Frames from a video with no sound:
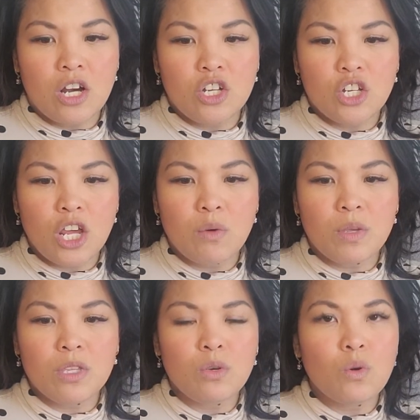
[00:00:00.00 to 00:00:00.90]
share
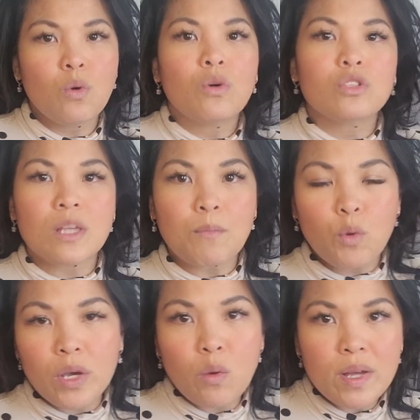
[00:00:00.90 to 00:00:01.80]
with you some
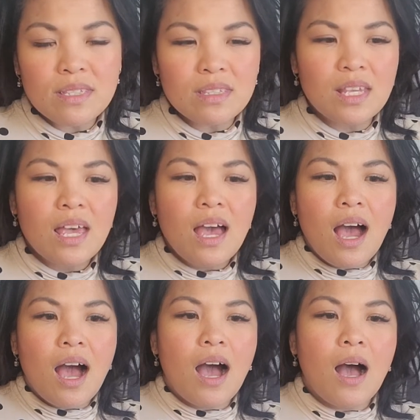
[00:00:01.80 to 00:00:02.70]
quick ones
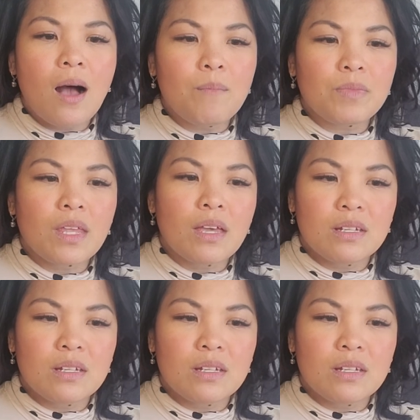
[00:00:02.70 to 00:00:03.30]
um,